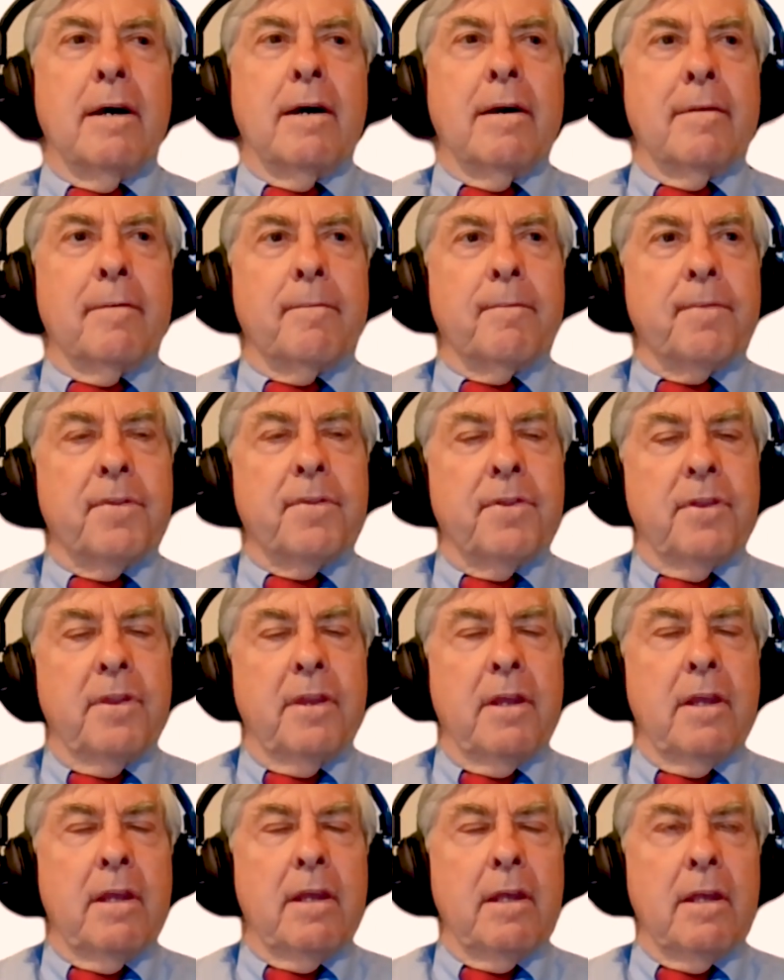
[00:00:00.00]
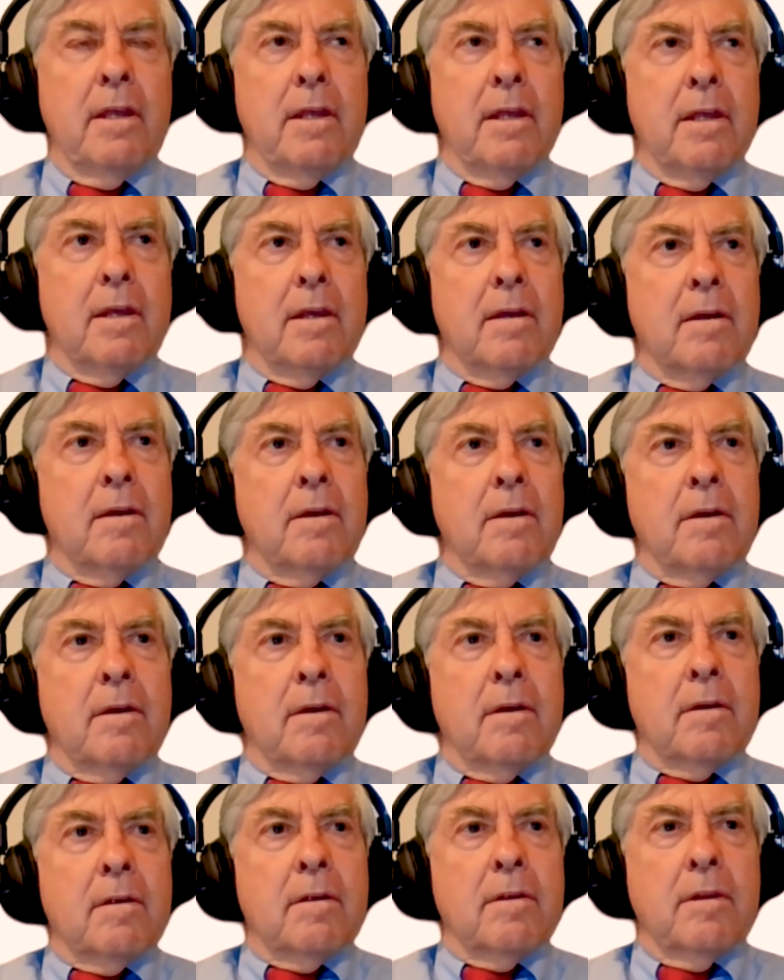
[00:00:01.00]
Um, the
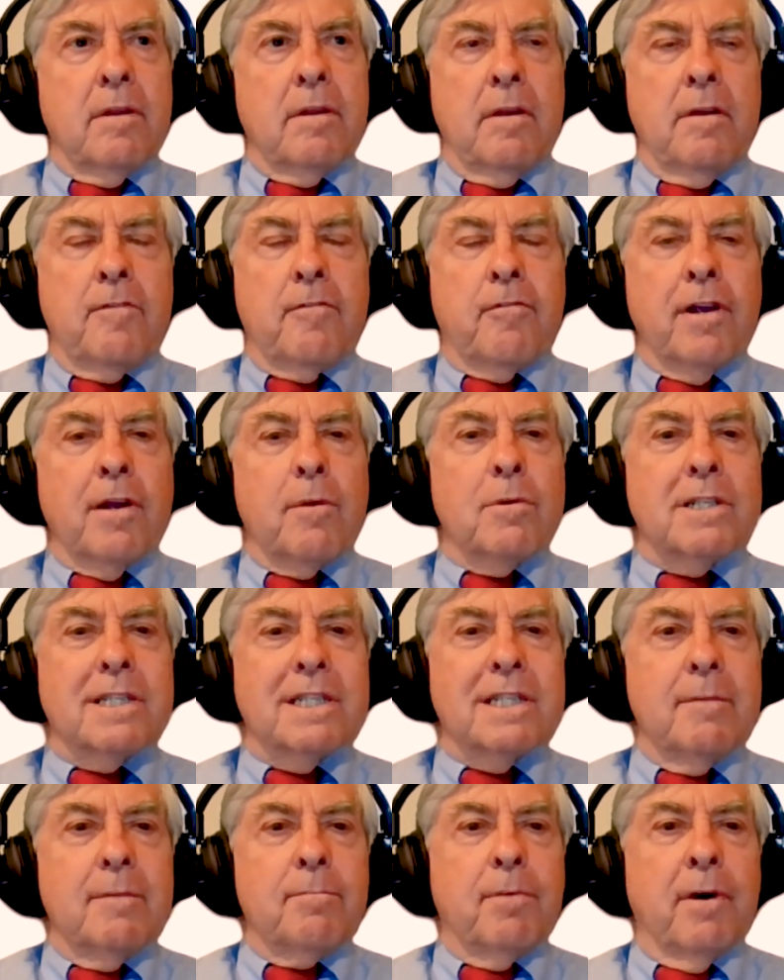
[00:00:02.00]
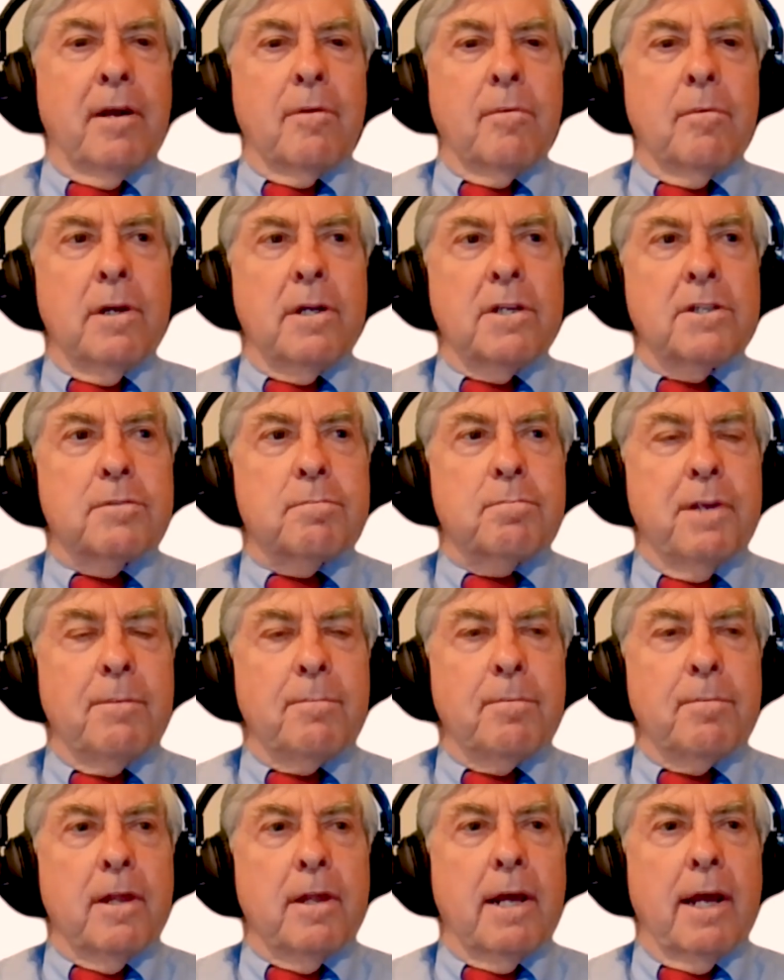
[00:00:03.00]
the frequency by which
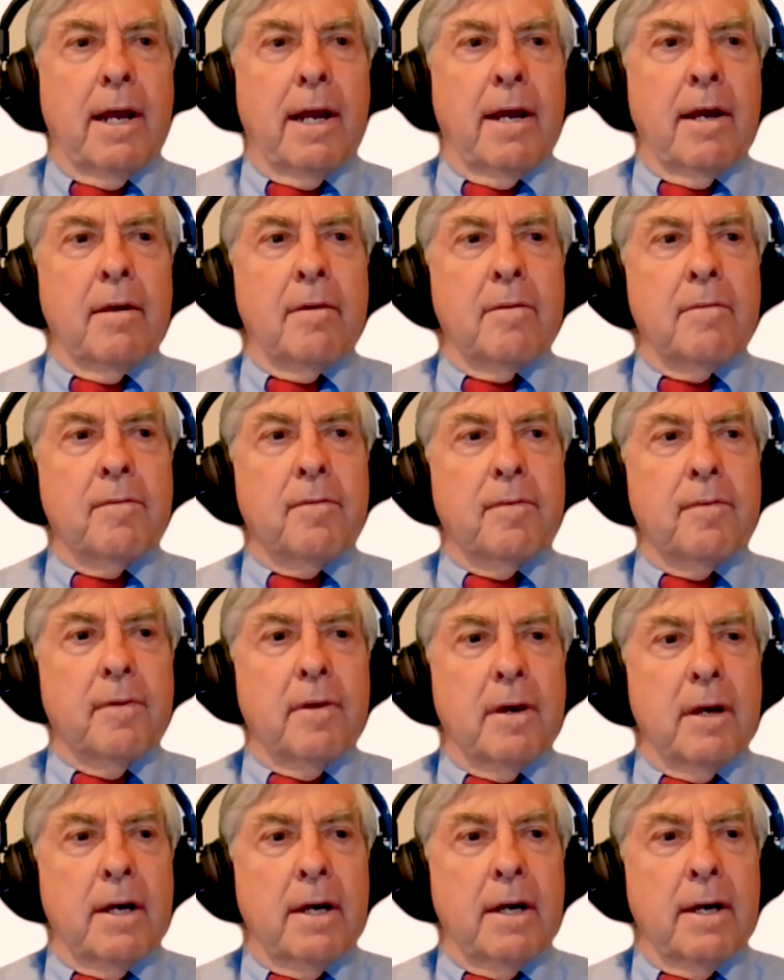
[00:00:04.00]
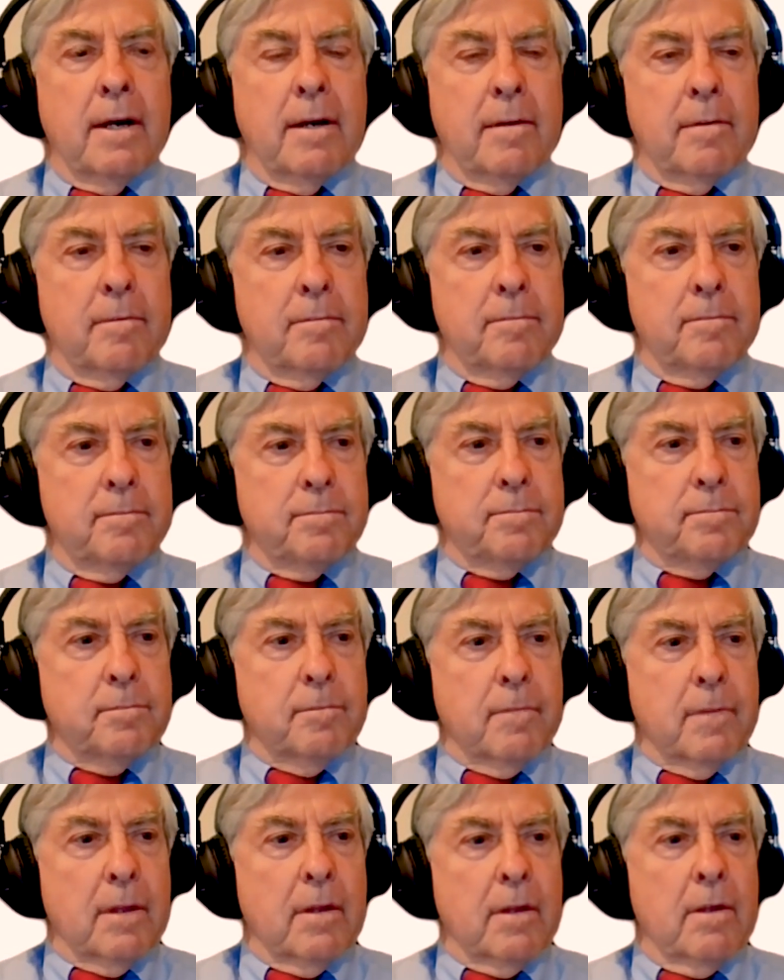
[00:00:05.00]
people have um,
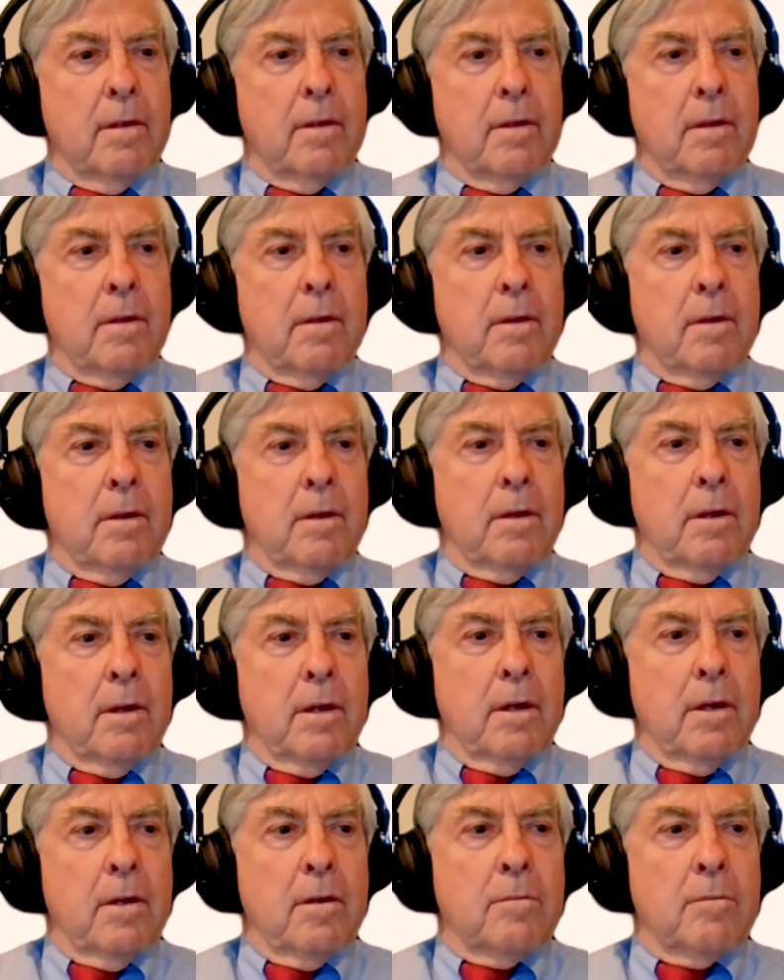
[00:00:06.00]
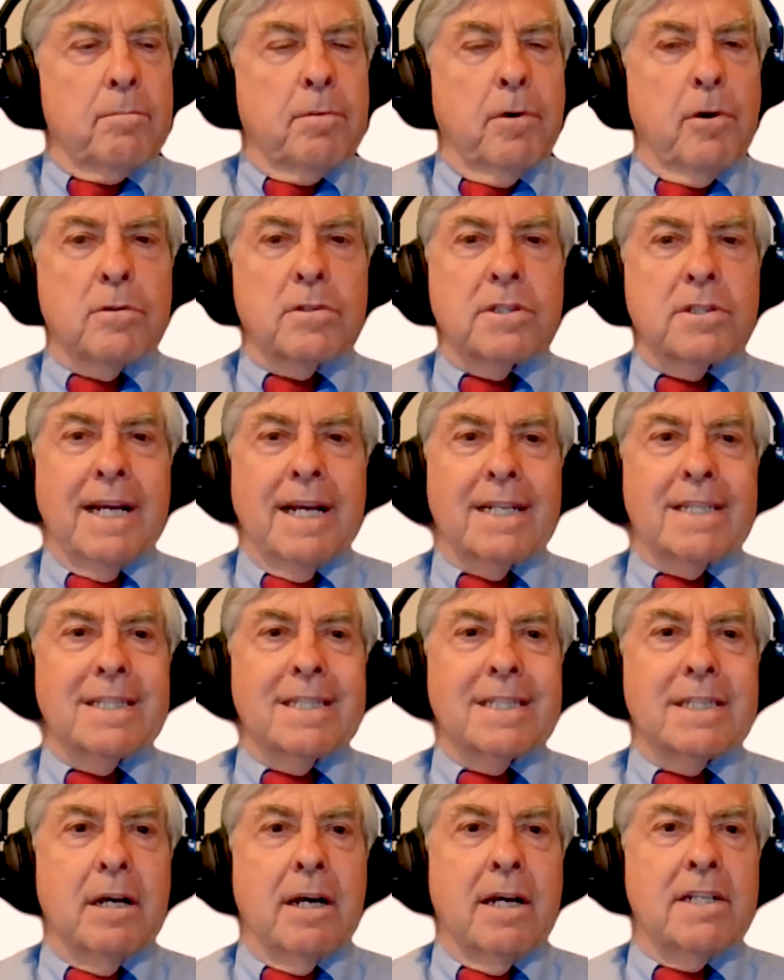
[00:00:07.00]
you know,
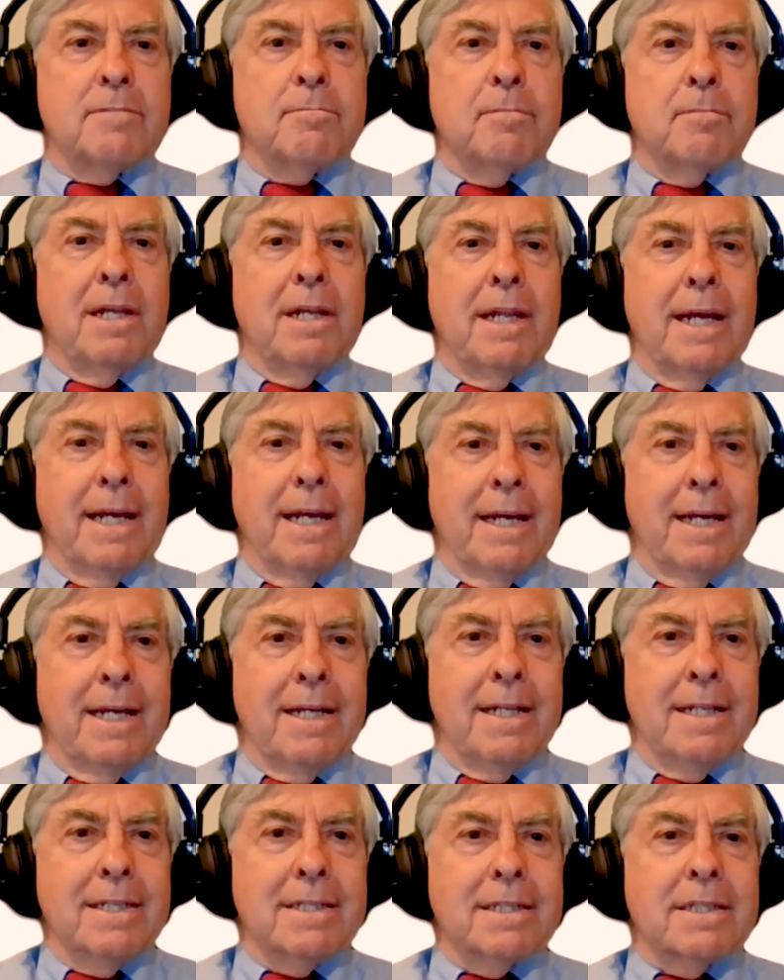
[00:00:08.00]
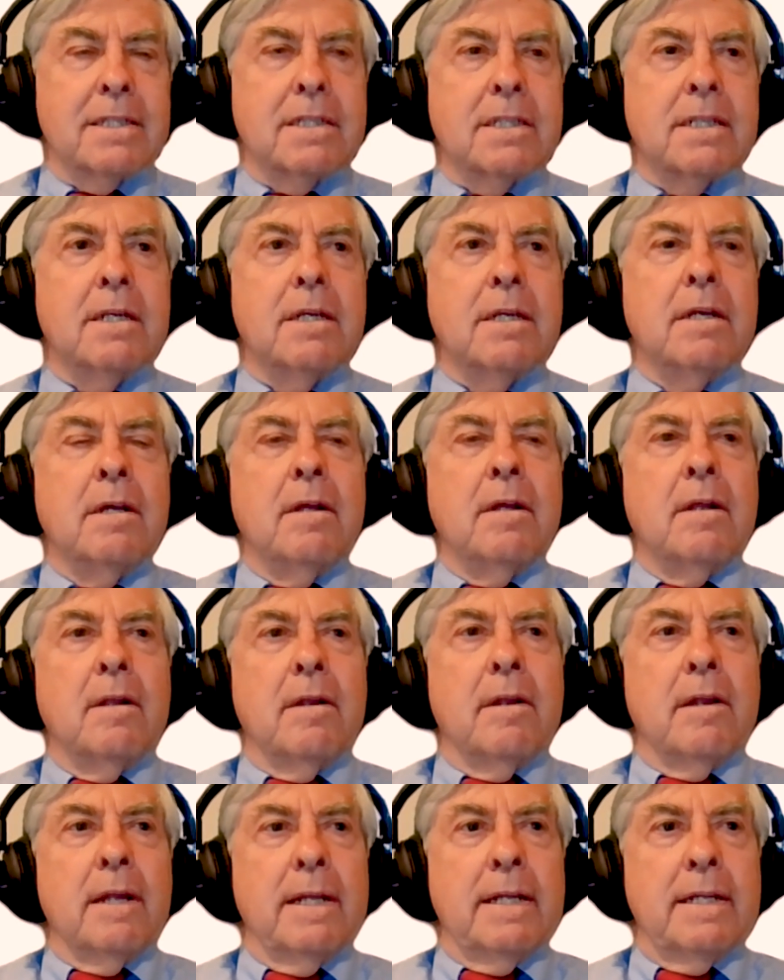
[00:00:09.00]
post-exercise malaise
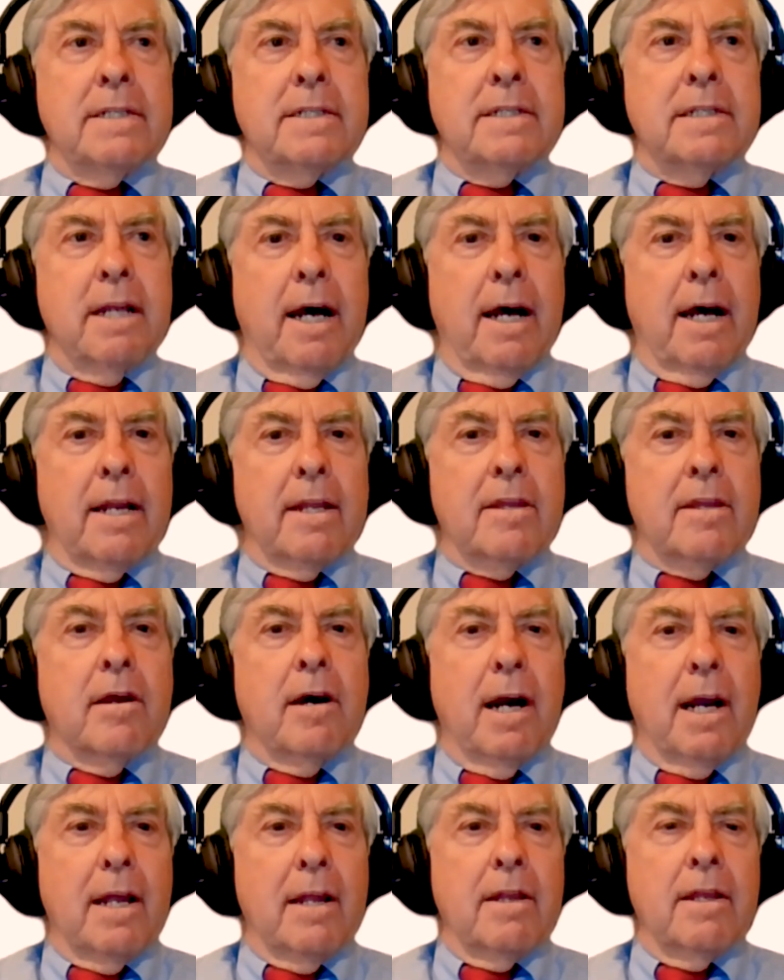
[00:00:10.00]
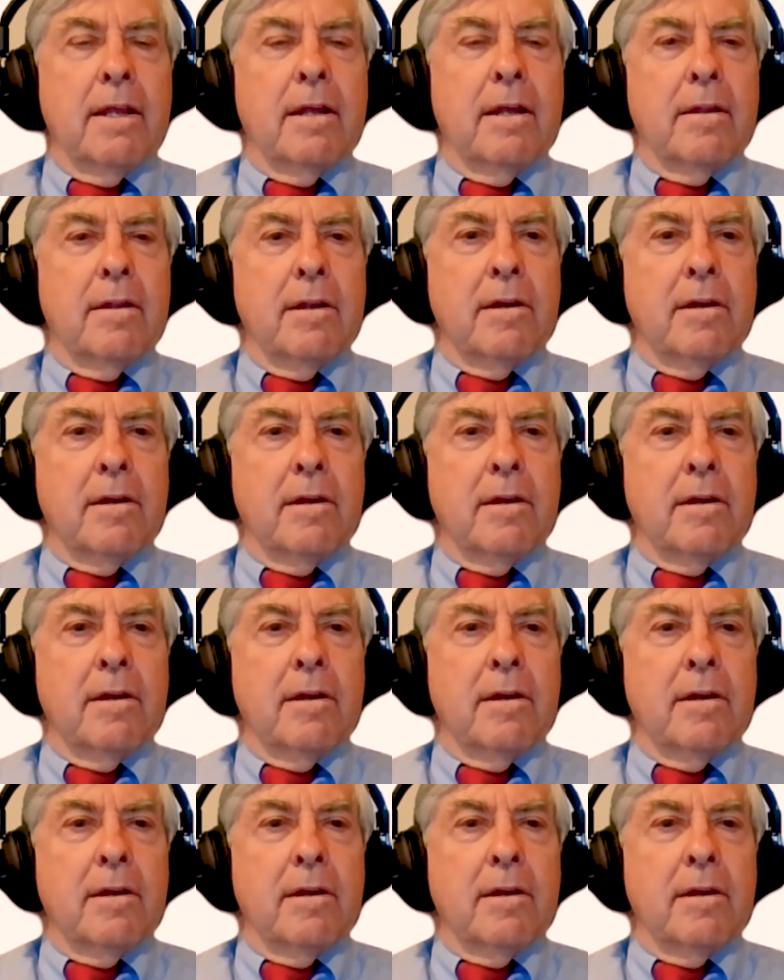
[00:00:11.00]
is not entirely